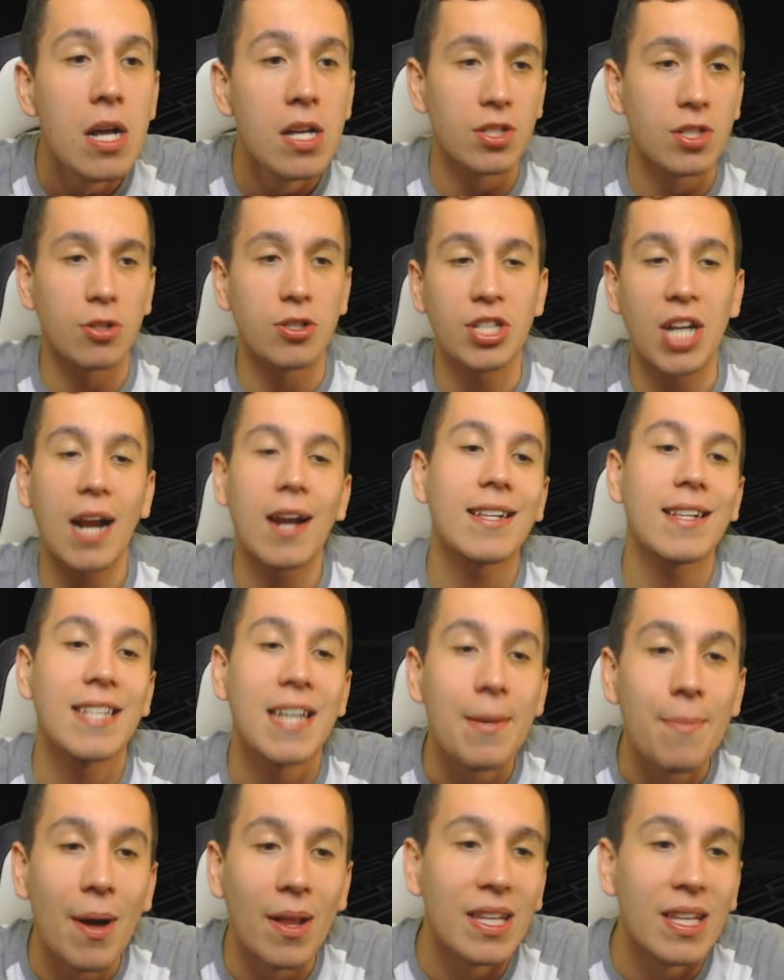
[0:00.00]
So shout out
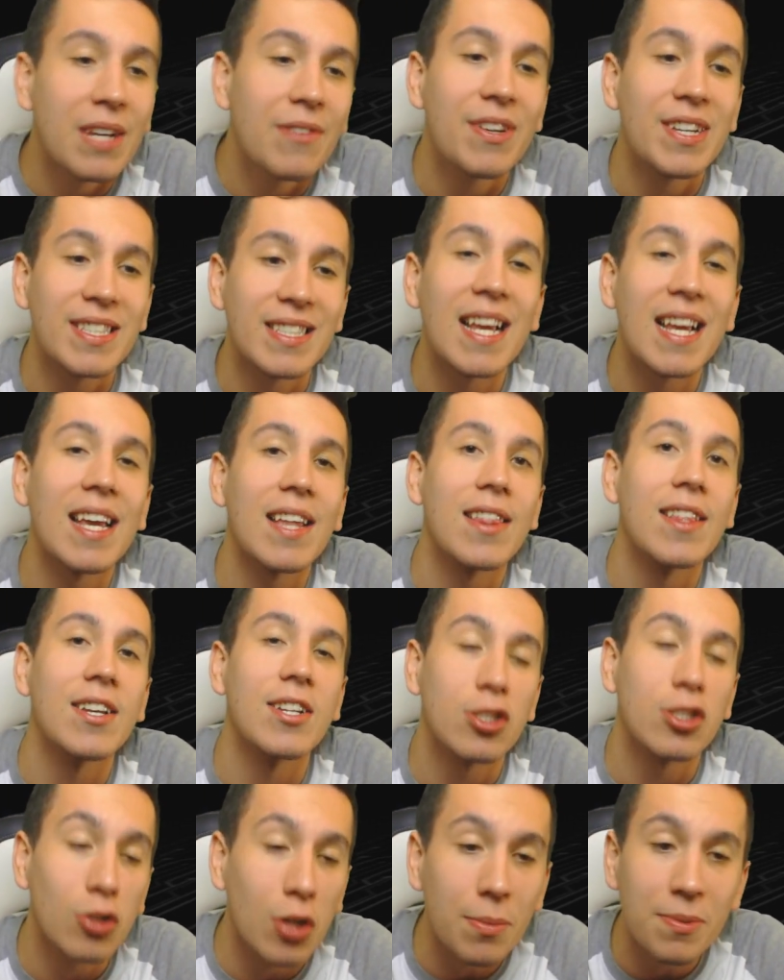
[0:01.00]
to him. I'll leave his link in the
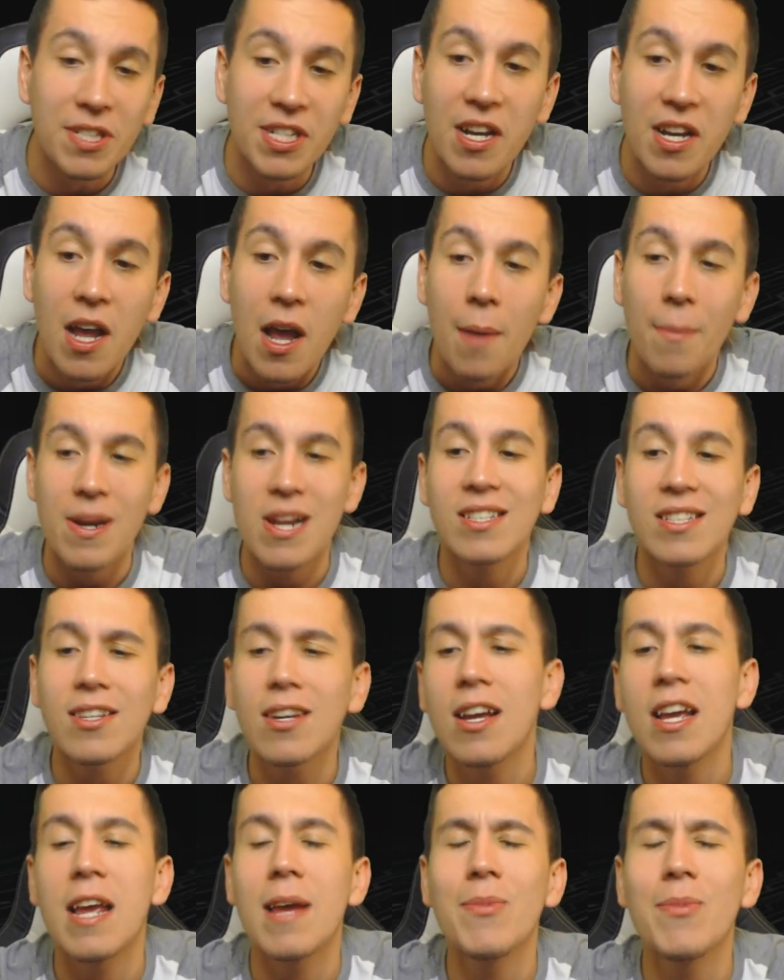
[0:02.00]
description. But I
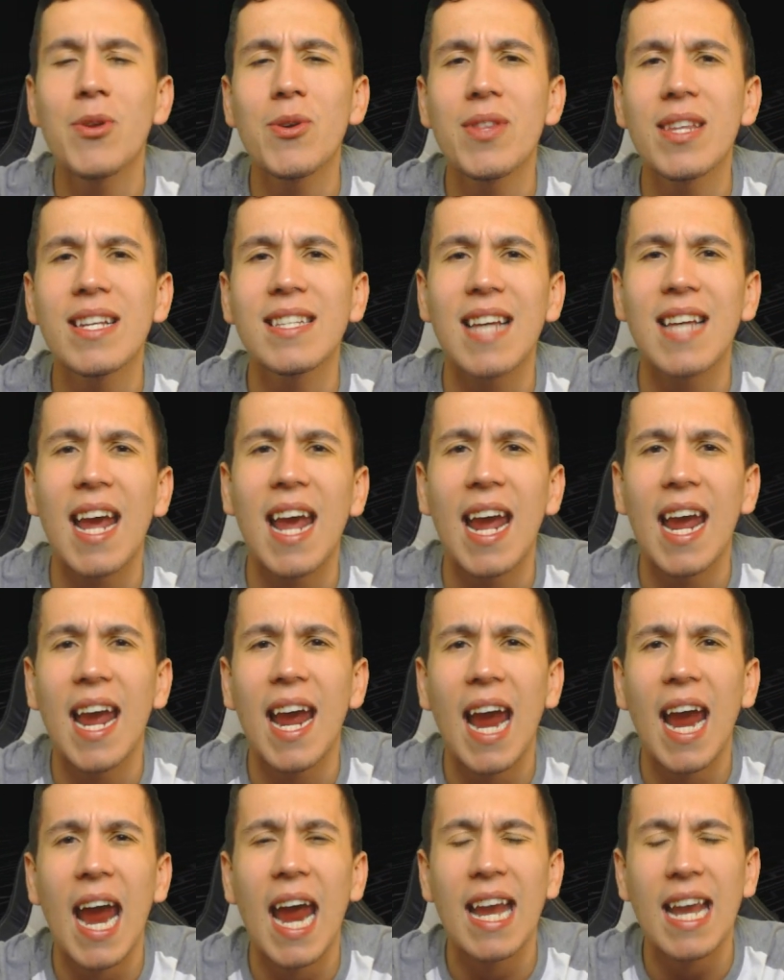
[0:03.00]
saw him do this,
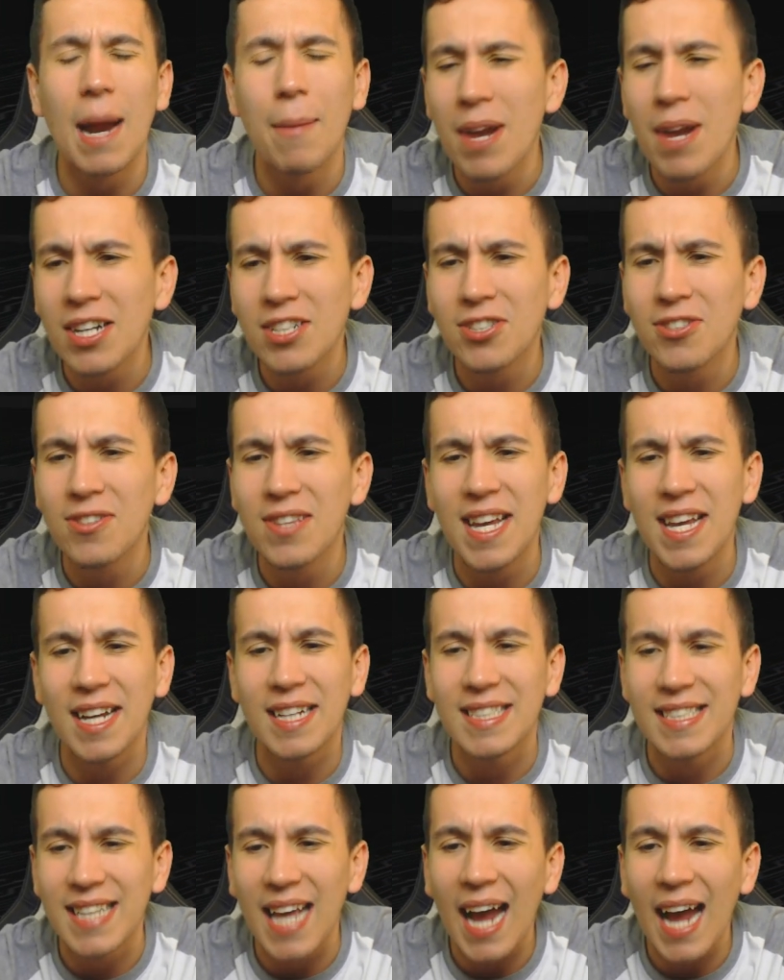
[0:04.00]
and I'm not sure the
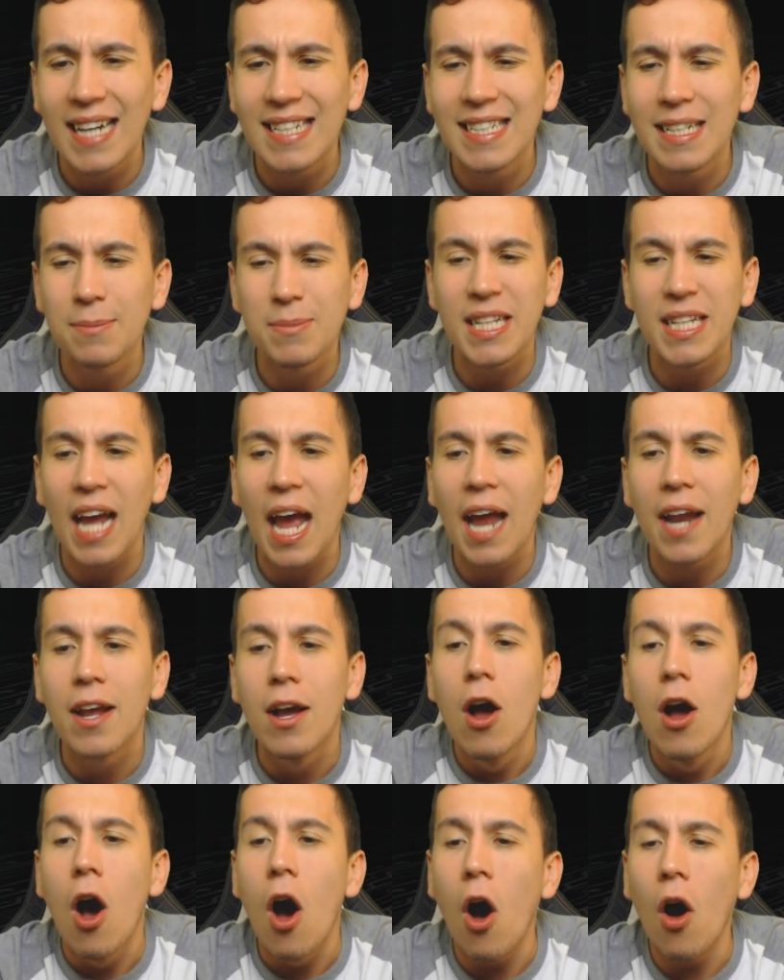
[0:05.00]
exact teams he had.